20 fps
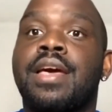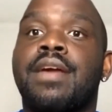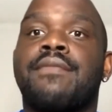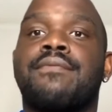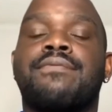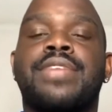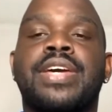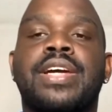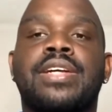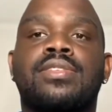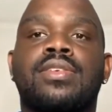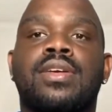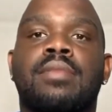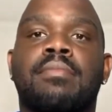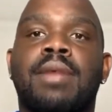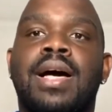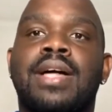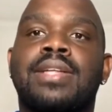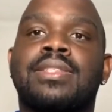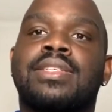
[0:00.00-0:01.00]
Victor and
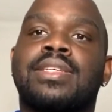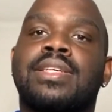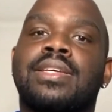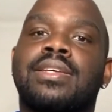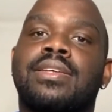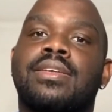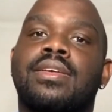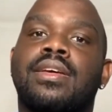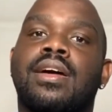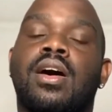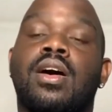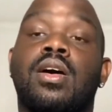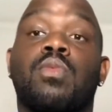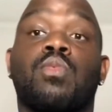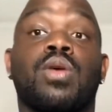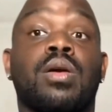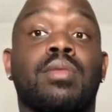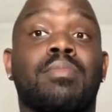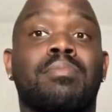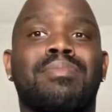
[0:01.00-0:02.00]
Monty,
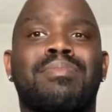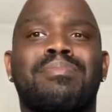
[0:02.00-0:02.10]
well,